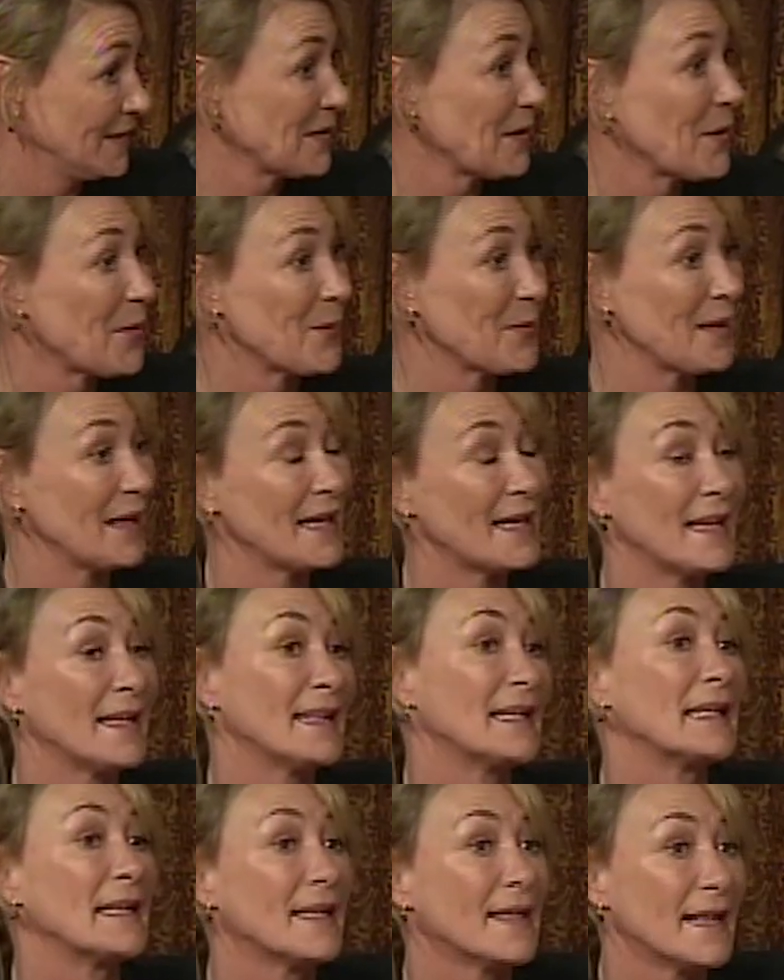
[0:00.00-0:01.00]
You know
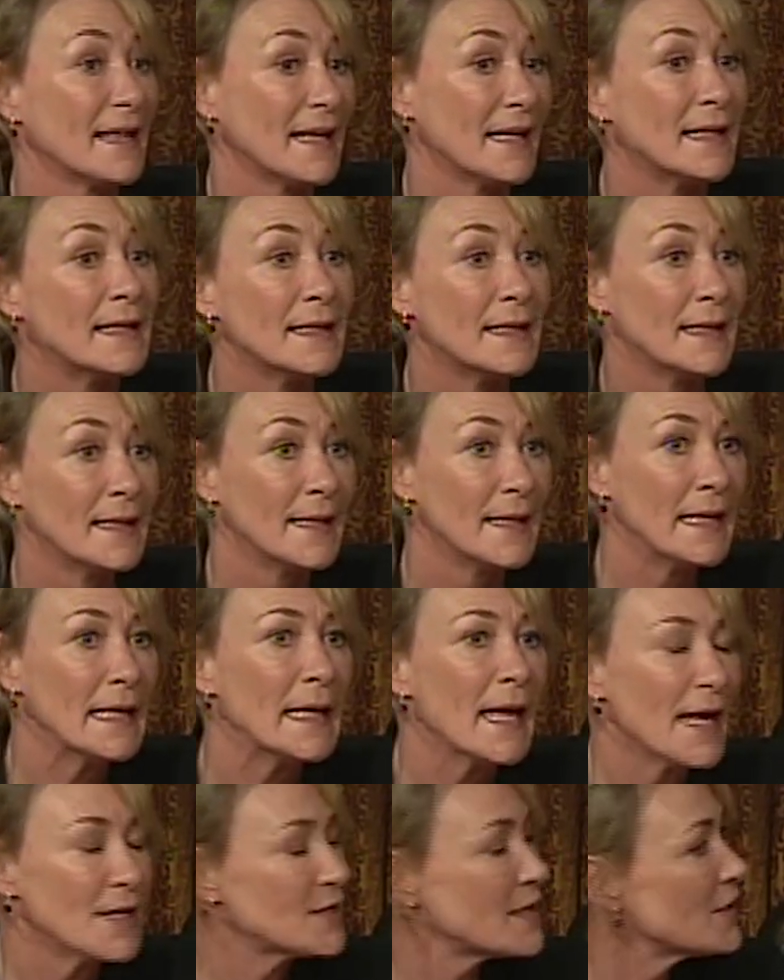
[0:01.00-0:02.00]
and. Uh,
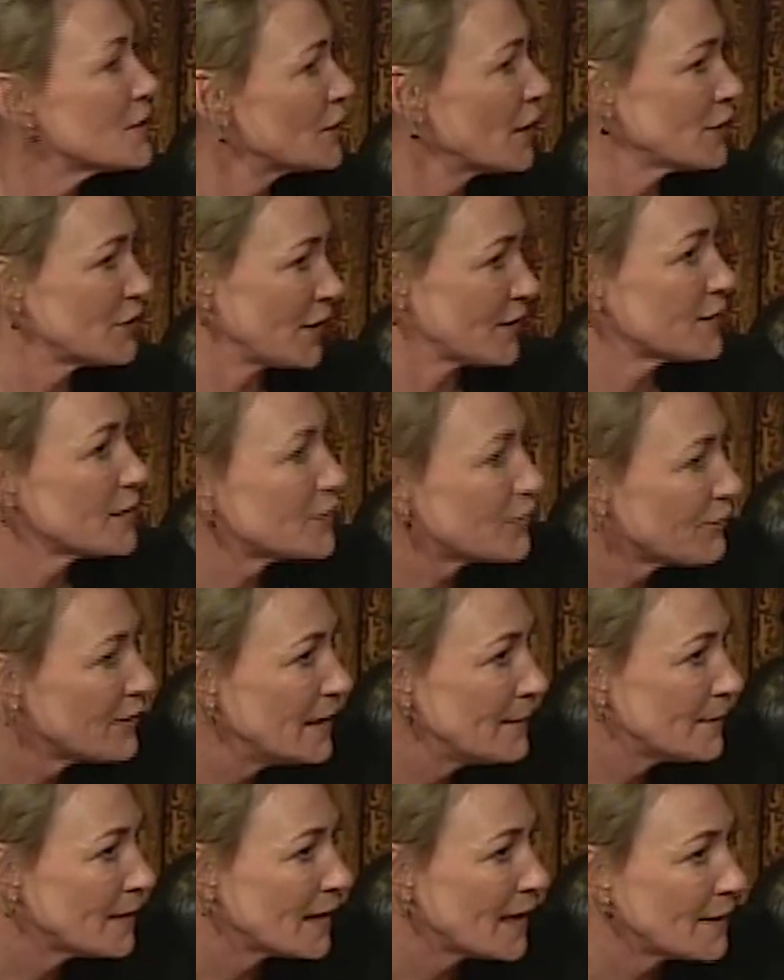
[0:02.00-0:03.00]
and she's not just a dreamer.